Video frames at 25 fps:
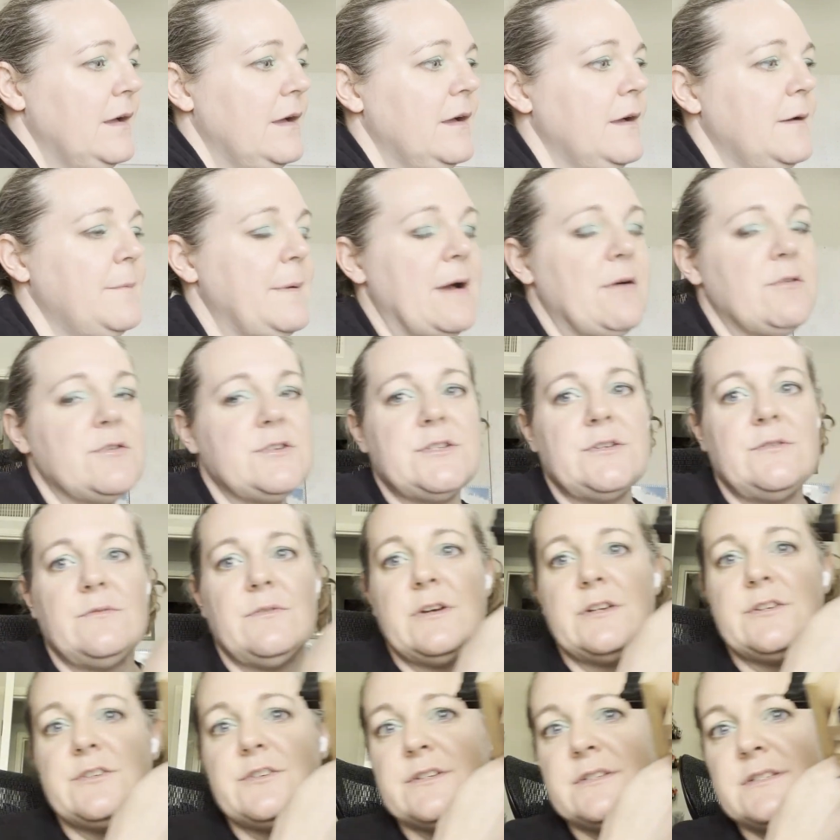about
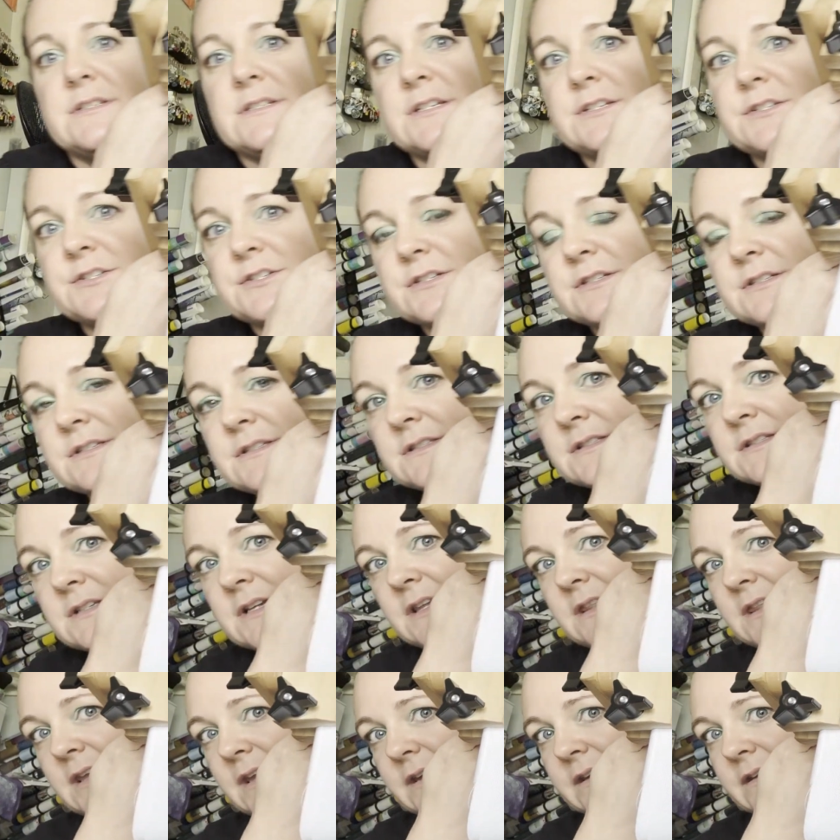200 stitches,
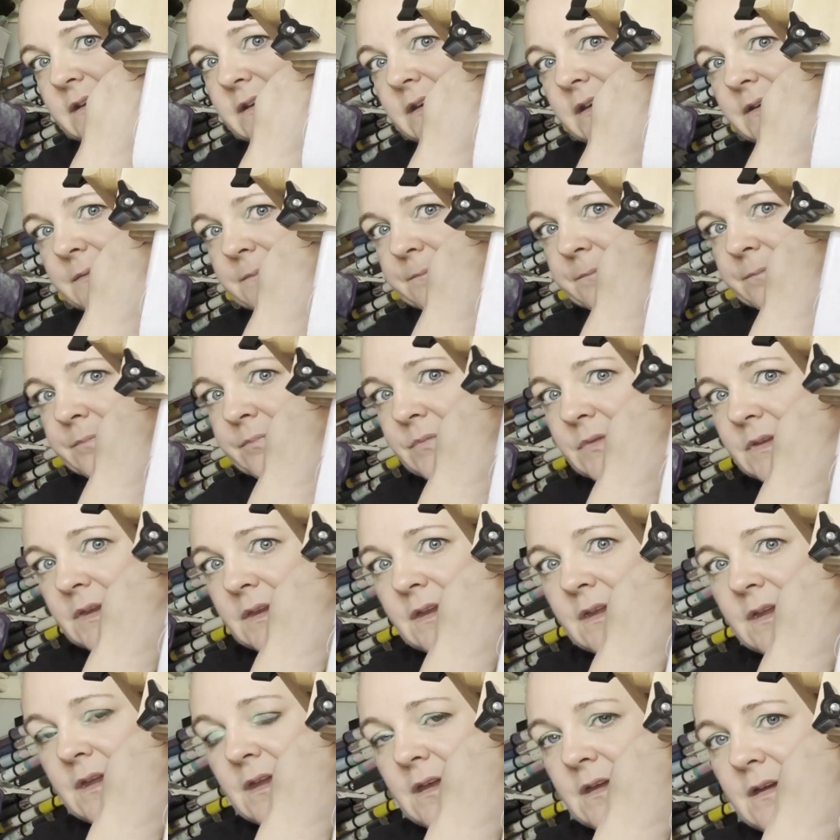I think,
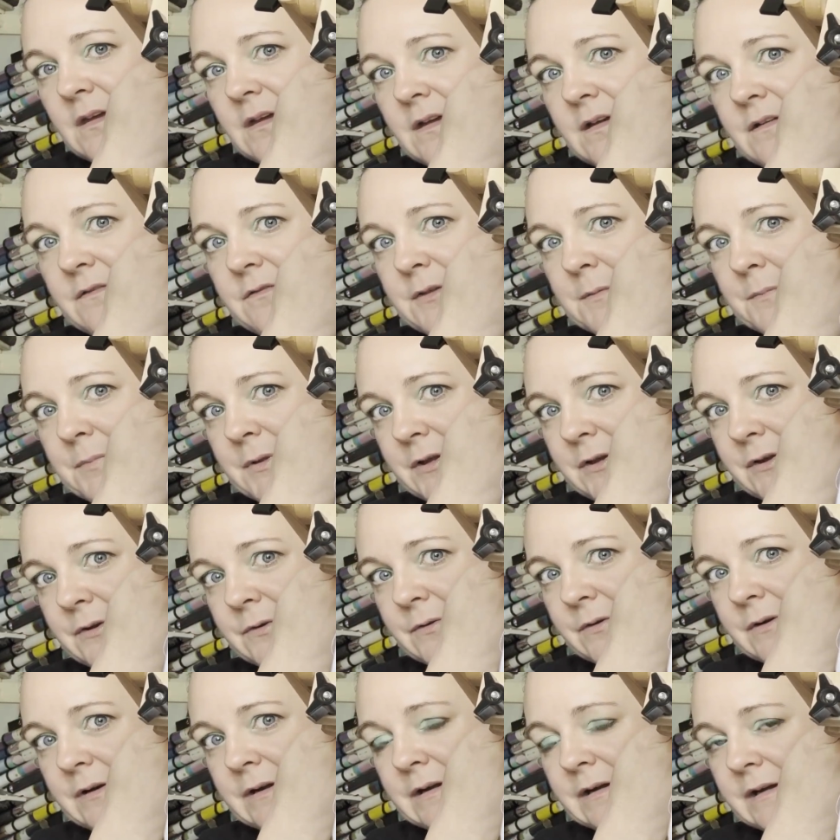of the
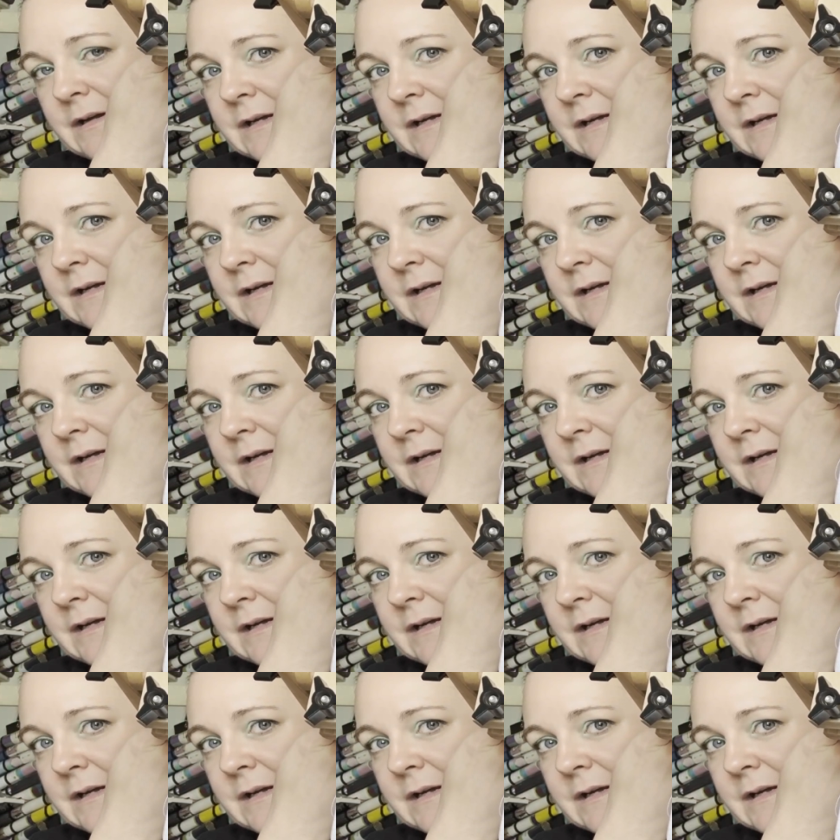blue.